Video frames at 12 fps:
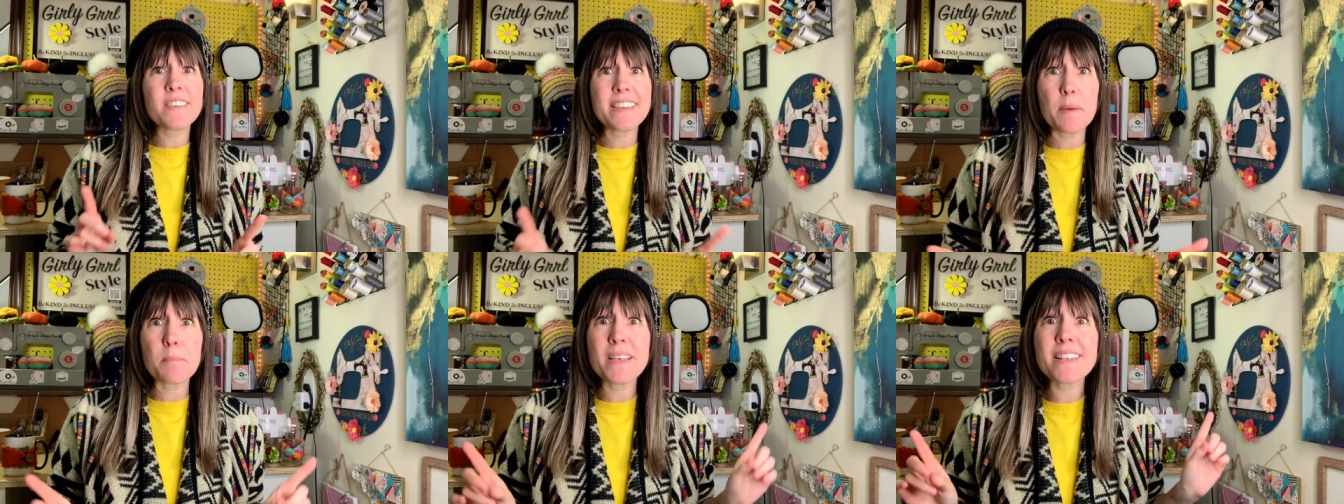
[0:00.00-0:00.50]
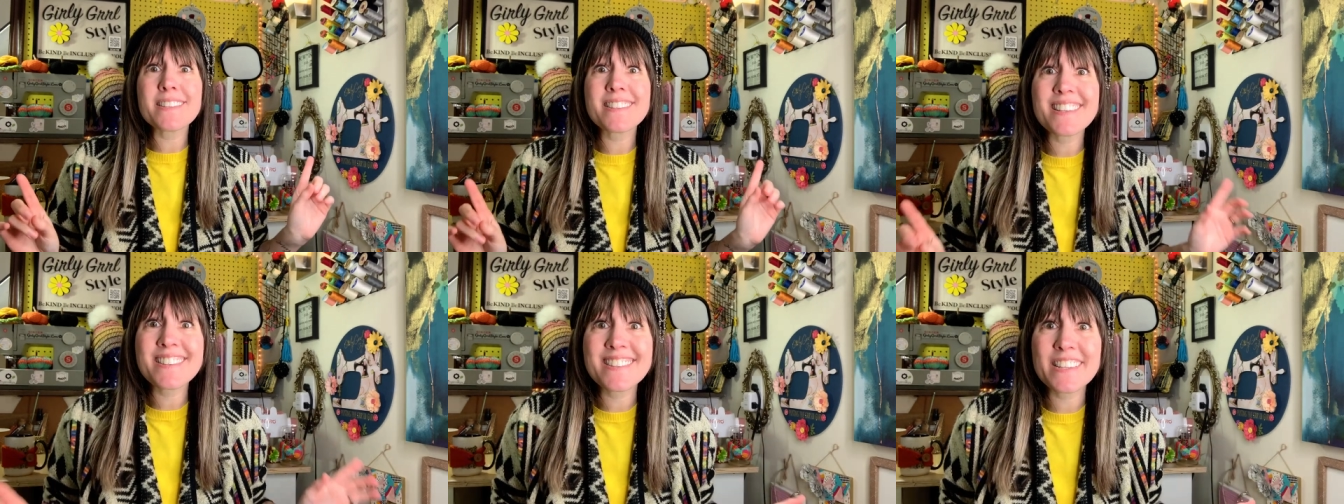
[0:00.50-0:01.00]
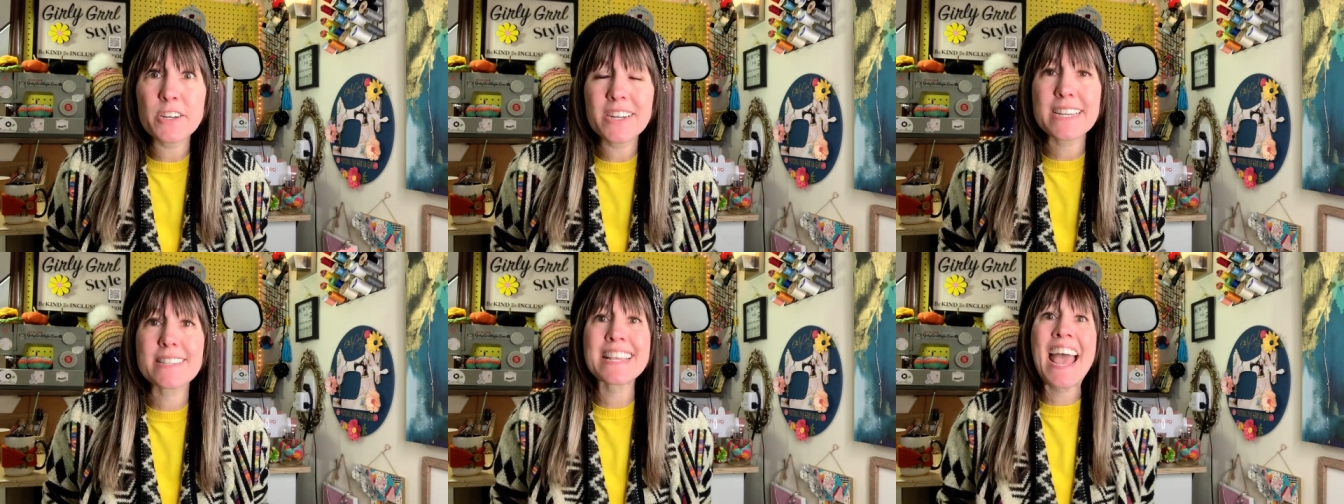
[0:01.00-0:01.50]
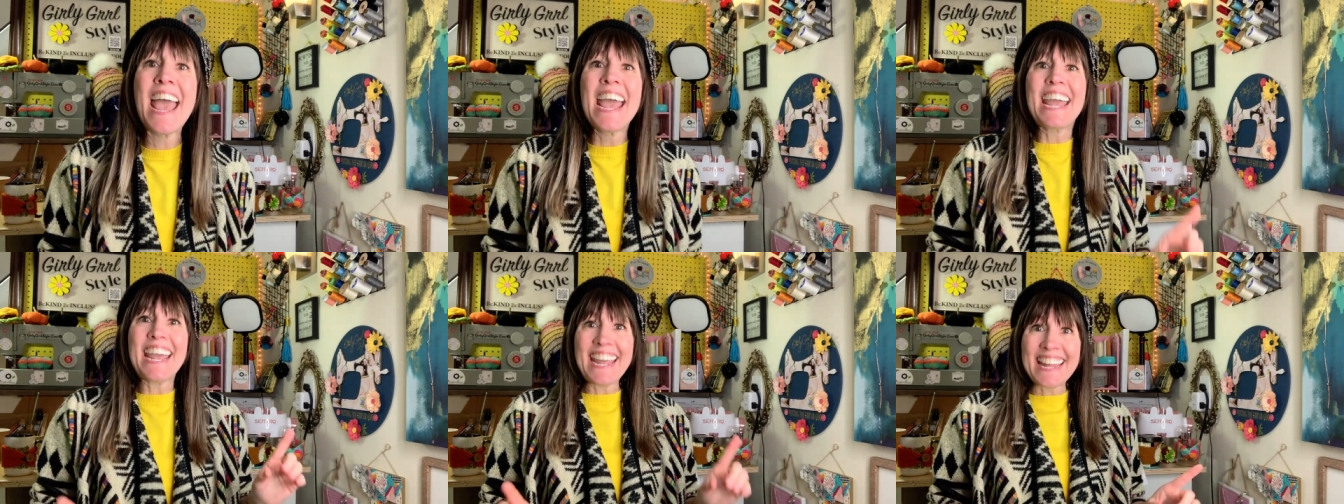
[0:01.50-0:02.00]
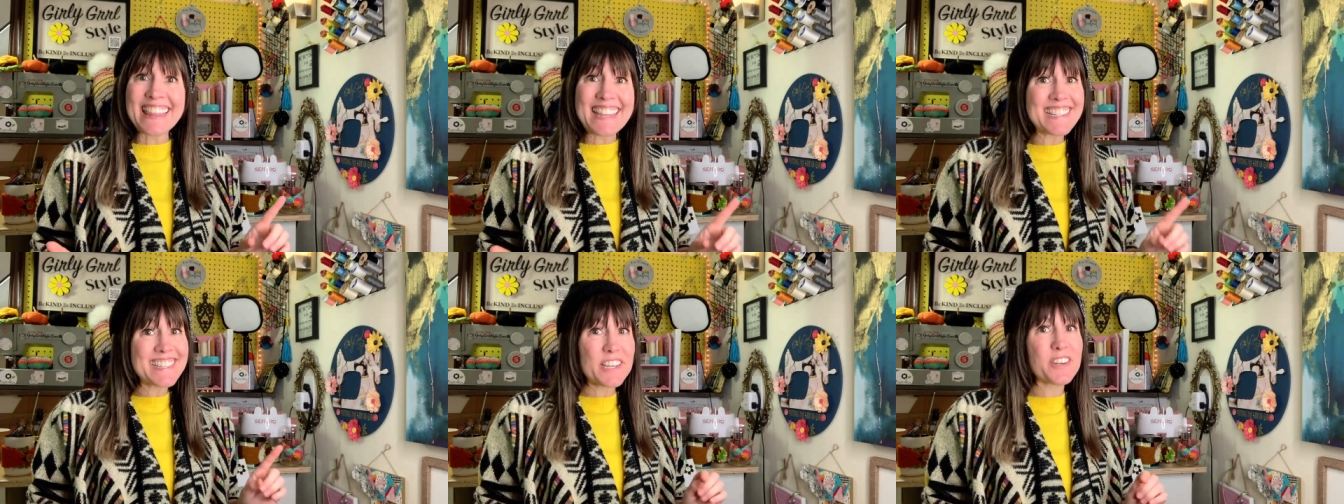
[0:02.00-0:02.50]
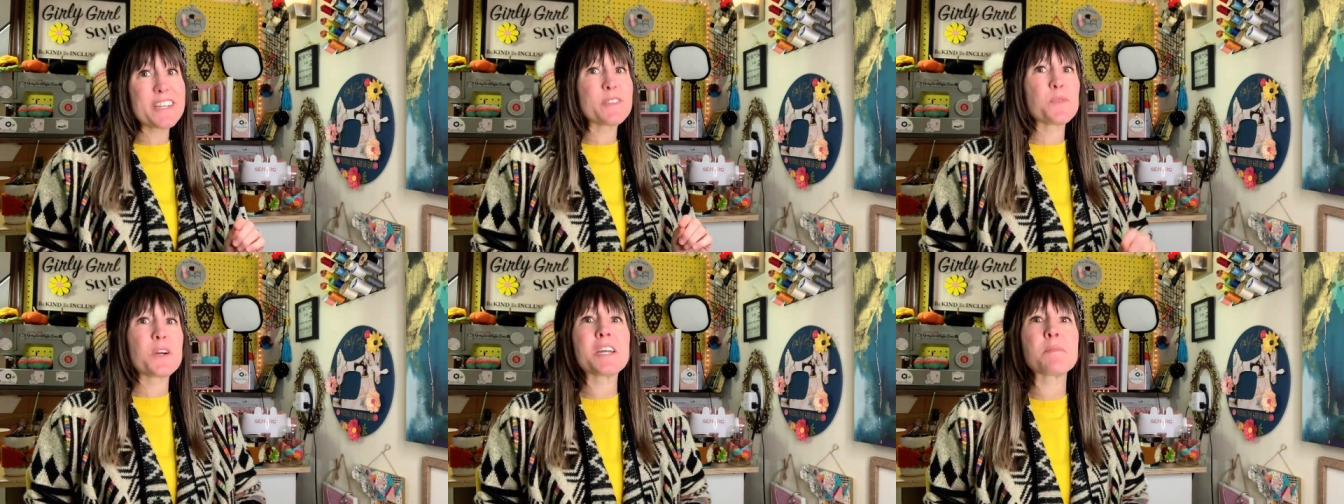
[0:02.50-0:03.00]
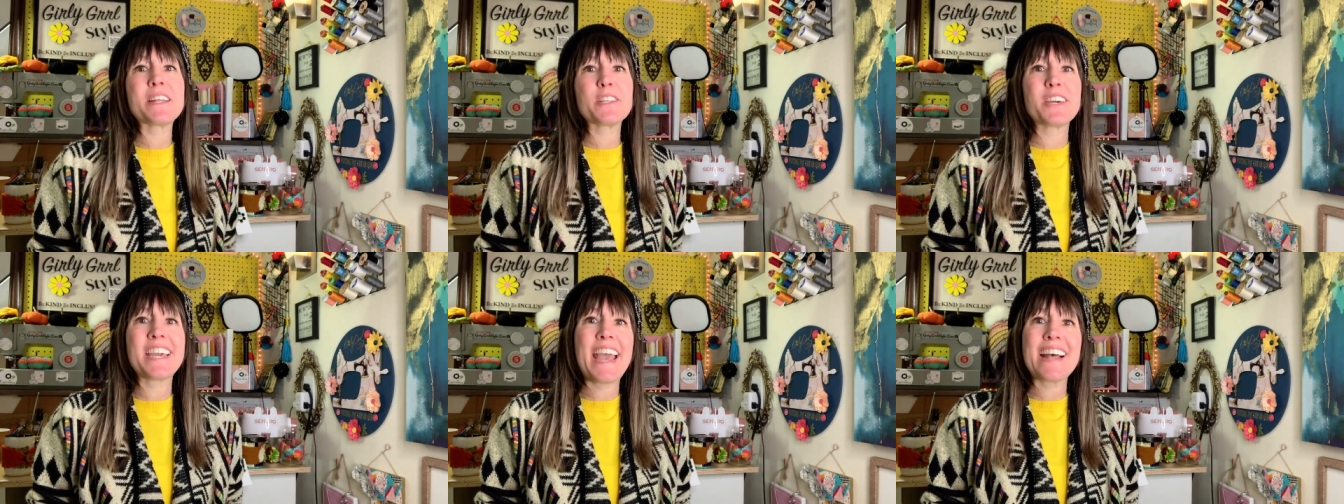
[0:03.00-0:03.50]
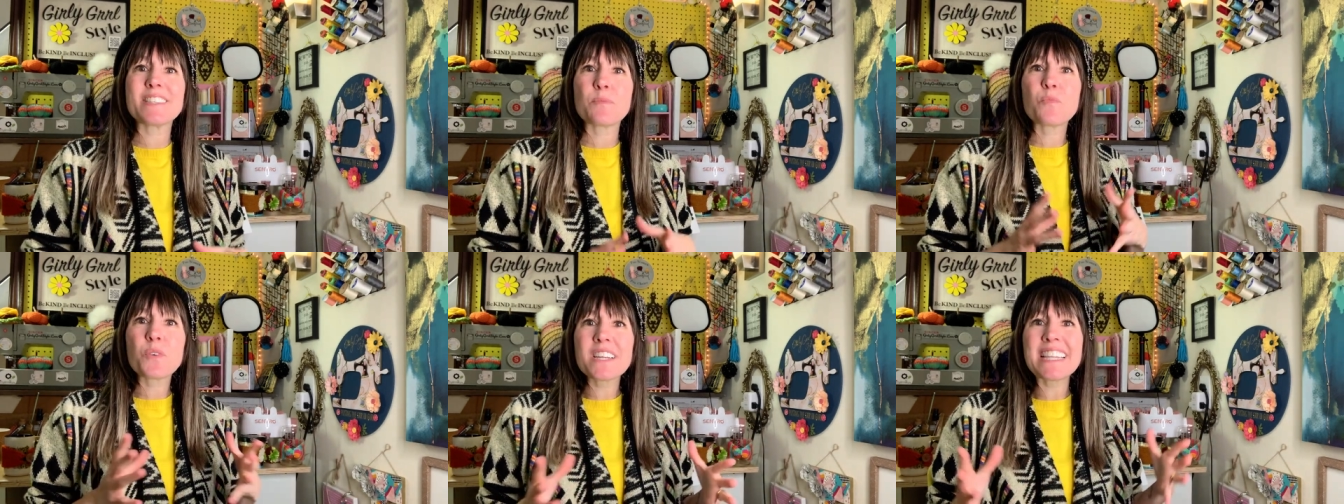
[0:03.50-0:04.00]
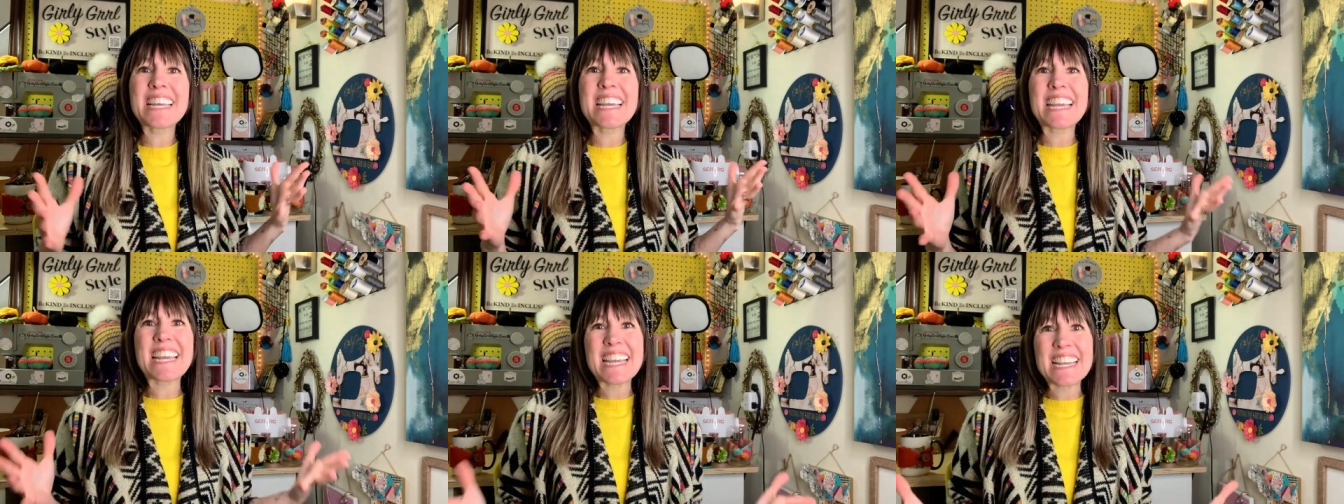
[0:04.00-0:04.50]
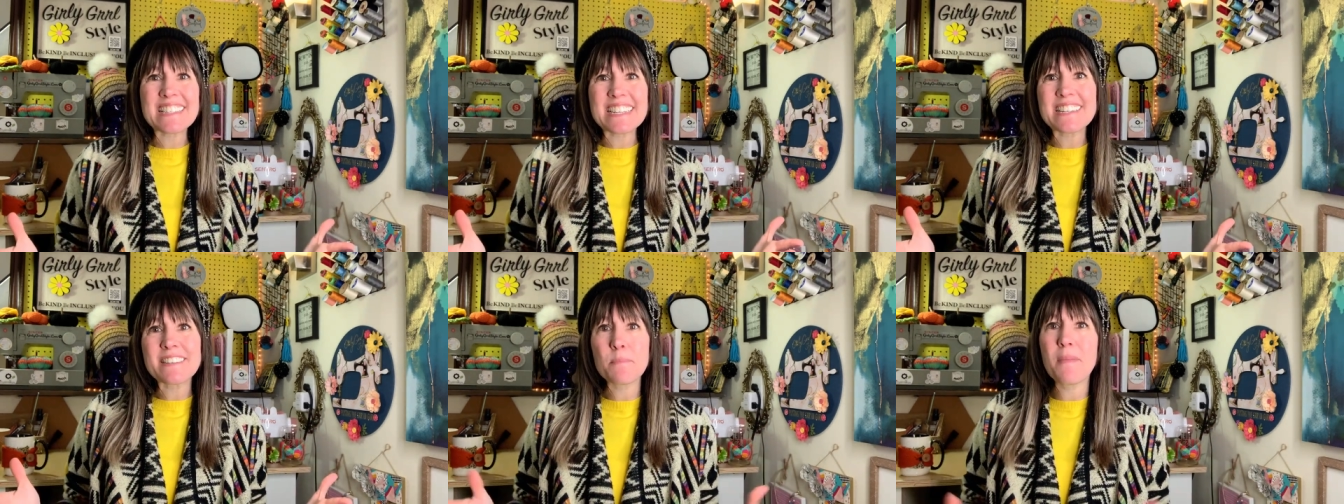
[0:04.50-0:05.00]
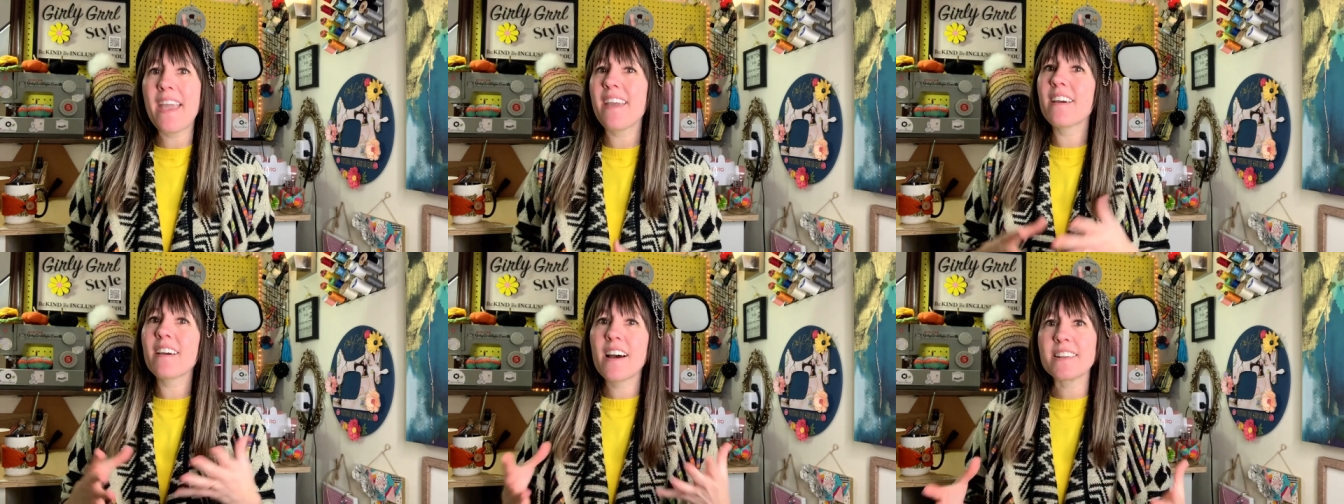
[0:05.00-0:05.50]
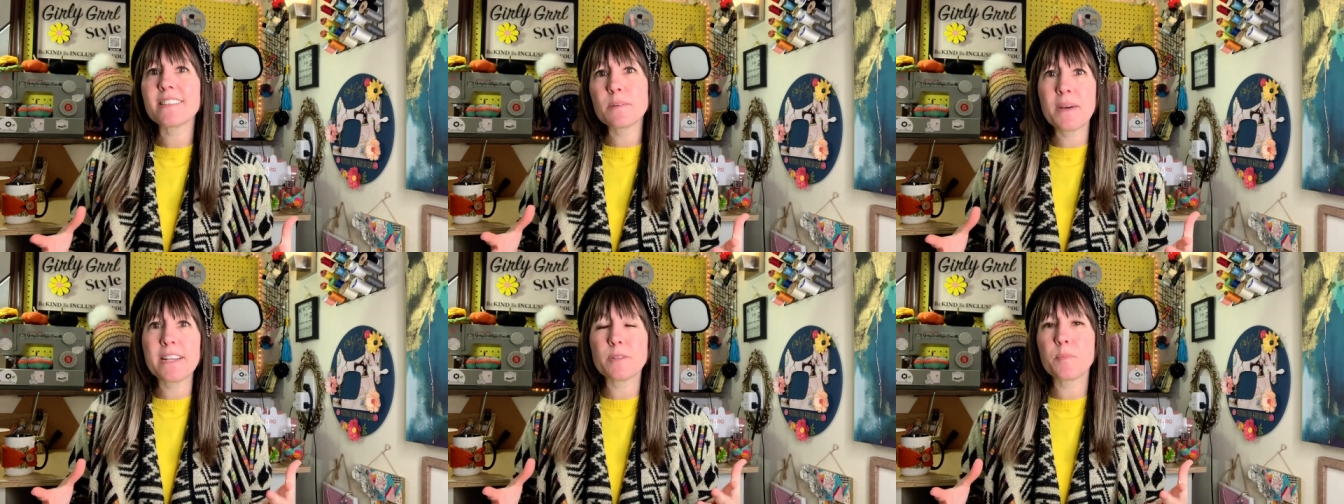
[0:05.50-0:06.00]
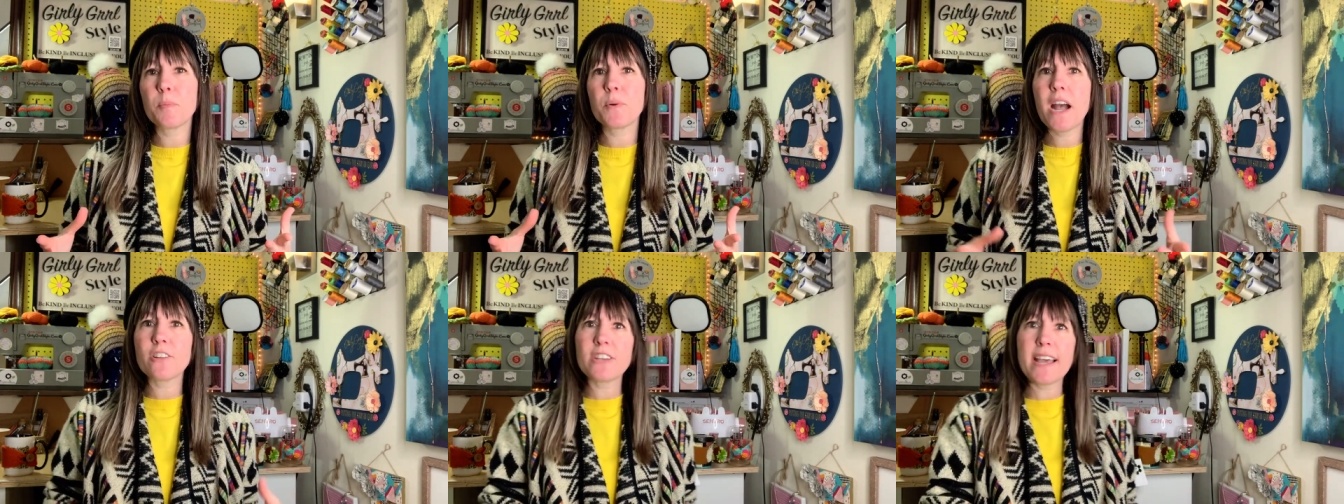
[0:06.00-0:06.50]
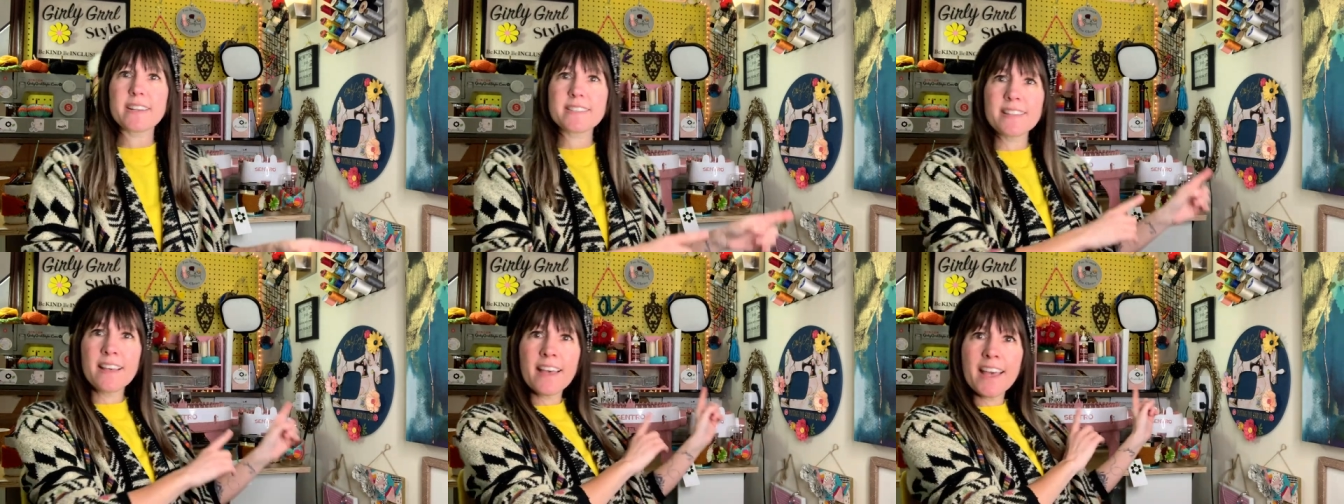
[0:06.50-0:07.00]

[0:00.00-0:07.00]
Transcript: Knitmas series. In this series, we're gonna be looking at some really easy to make customizable projects